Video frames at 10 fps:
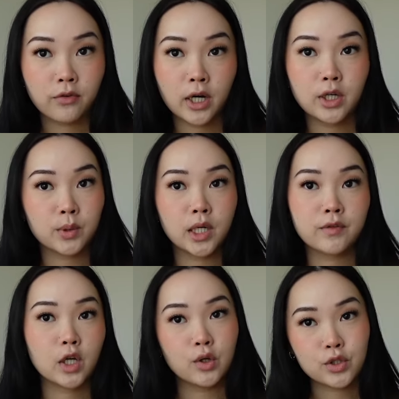I know we're not
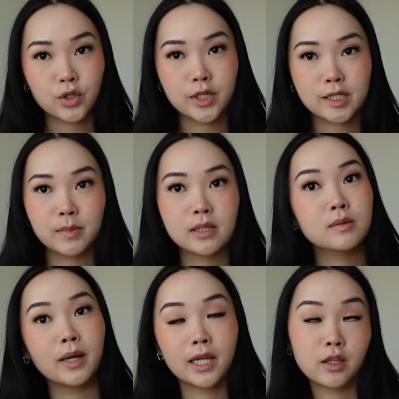even close to Christmas,
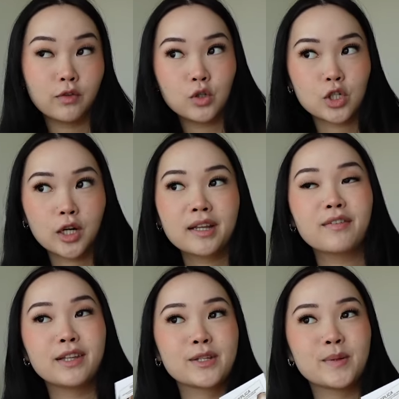but in the future, I
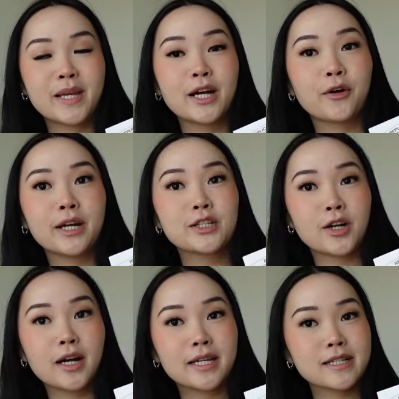feel like this would make a great
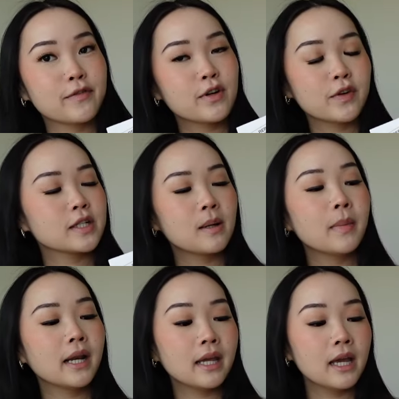stocking stuffer for
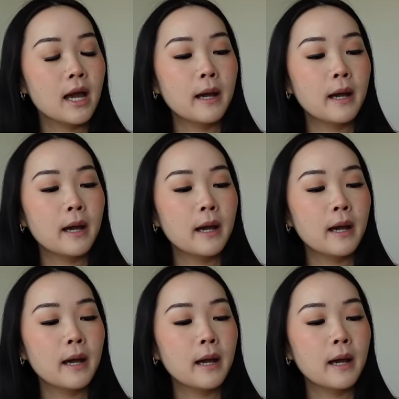somebody.